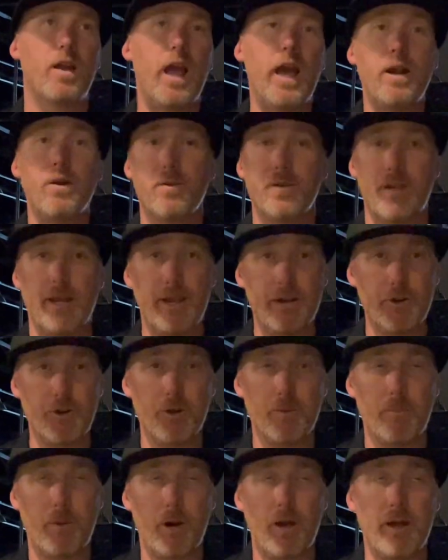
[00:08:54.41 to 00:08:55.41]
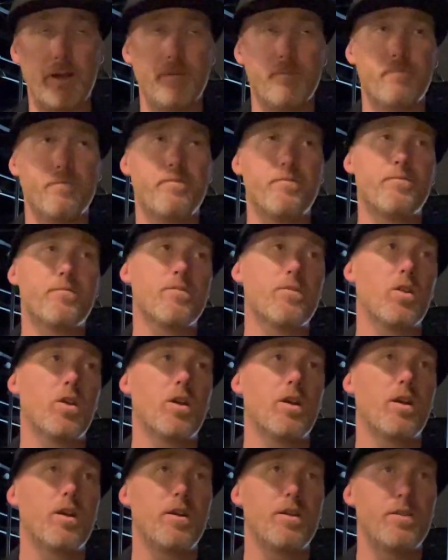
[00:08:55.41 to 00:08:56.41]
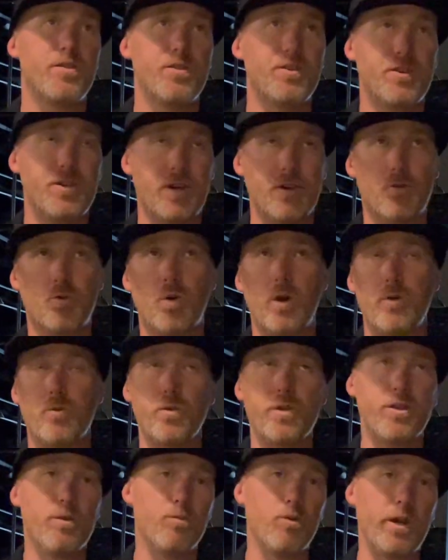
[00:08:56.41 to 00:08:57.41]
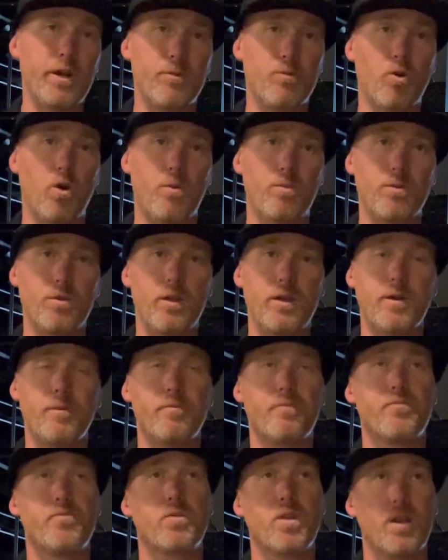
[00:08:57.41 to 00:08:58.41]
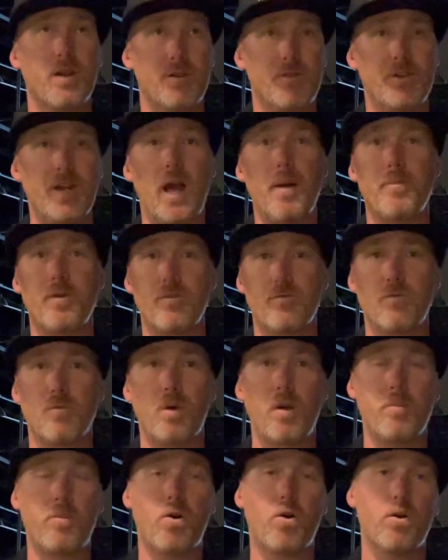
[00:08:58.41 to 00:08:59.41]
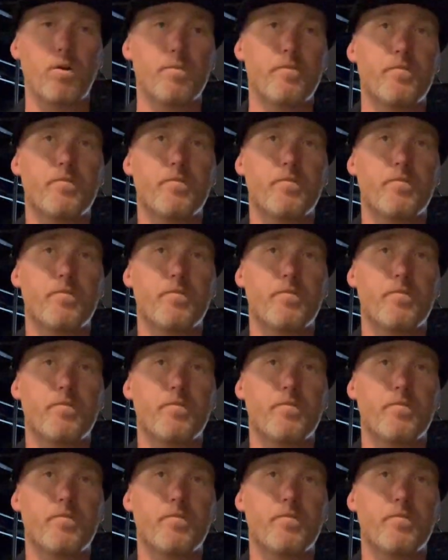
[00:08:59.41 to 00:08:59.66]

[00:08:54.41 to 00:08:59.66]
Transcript: Anyways, hit a good putt, didn't quite read the break properly, tap in for my par.